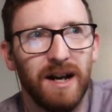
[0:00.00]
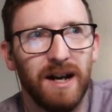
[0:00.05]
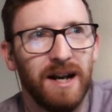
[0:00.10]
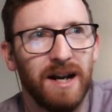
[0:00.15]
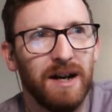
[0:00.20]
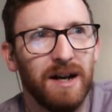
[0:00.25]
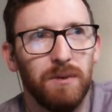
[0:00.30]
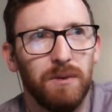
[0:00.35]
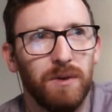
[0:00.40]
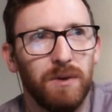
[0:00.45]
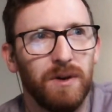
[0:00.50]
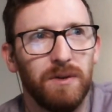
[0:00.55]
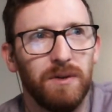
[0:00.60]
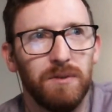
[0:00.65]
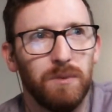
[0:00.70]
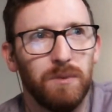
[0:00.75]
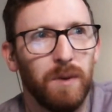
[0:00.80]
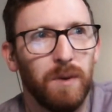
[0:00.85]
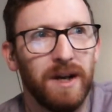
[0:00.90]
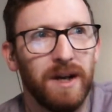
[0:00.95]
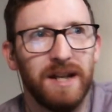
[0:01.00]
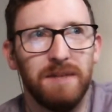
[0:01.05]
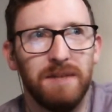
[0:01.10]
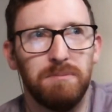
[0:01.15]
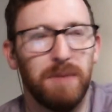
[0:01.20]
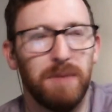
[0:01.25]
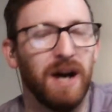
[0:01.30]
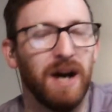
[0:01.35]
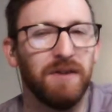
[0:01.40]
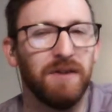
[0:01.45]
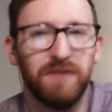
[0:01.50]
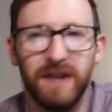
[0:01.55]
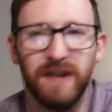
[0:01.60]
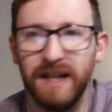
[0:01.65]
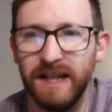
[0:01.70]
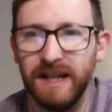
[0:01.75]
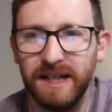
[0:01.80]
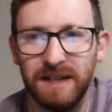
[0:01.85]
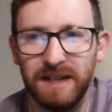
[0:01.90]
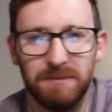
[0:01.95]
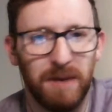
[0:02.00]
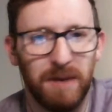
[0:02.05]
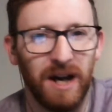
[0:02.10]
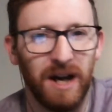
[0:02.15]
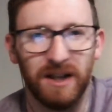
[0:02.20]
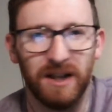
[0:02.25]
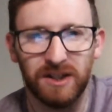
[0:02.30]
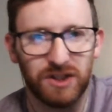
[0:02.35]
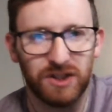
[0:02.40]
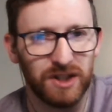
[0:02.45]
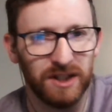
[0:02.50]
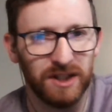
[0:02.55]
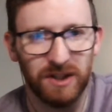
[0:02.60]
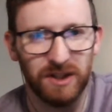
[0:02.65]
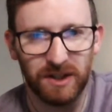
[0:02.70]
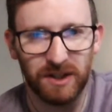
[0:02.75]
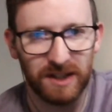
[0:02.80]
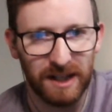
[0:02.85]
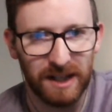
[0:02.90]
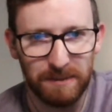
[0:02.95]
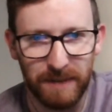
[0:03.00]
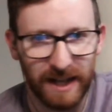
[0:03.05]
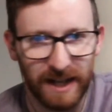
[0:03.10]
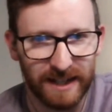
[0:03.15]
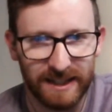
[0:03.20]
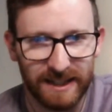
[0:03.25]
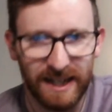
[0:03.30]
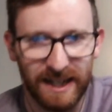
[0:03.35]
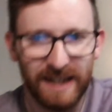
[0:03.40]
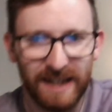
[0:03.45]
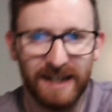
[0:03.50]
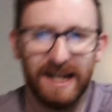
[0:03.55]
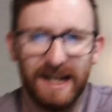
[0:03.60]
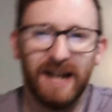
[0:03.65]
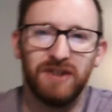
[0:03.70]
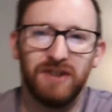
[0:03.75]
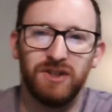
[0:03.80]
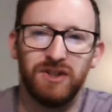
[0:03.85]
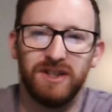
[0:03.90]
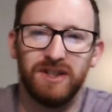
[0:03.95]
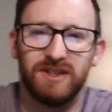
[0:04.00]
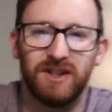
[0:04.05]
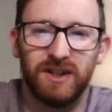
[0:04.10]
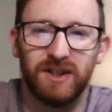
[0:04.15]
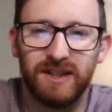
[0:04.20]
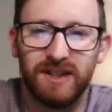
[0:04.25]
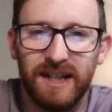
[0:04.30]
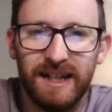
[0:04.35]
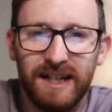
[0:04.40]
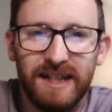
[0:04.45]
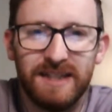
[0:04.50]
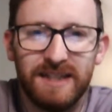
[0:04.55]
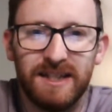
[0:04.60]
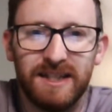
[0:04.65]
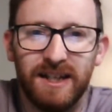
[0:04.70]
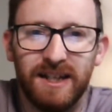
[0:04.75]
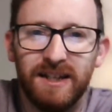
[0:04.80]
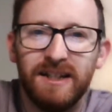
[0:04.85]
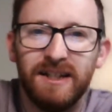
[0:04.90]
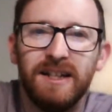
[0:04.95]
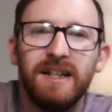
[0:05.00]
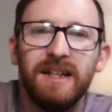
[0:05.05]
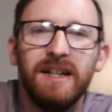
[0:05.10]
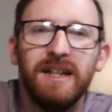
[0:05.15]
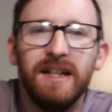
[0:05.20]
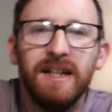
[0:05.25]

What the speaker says: uh what did buffing and polishing look like back then, and how'd you start getting into